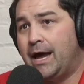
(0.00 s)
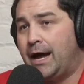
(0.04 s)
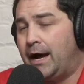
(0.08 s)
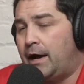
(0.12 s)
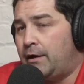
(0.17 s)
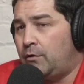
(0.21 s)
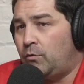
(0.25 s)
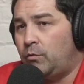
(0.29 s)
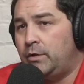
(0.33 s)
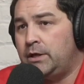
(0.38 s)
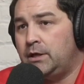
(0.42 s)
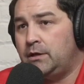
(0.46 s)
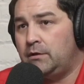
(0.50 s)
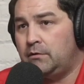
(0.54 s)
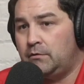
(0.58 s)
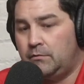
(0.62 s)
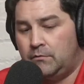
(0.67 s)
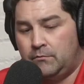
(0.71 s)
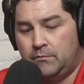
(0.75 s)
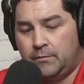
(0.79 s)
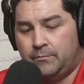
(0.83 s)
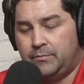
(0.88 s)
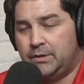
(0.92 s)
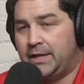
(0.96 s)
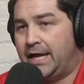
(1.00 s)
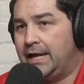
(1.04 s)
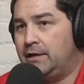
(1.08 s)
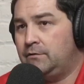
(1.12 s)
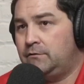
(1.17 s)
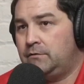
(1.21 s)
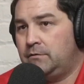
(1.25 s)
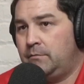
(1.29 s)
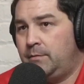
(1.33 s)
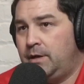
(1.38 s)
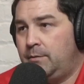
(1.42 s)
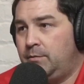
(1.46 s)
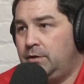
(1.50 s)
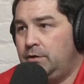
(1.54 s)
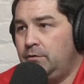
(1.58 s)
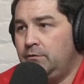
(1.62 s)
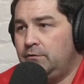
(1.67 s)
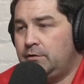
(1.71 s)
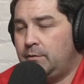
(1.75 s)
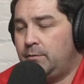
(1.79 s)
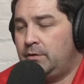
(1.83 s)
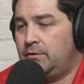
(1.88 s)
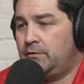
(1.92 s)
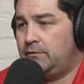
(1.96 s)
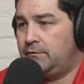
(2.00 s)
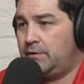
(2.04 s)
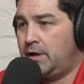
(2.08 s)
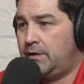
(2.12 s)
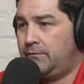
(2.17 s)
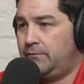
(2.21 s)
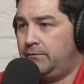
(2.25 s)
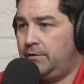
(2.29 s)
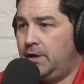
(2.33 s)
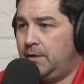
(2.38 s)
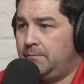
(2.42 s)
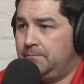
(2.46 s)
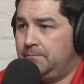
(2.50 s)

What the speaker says: how do we plan to maybe use some of this stuff? Yeah.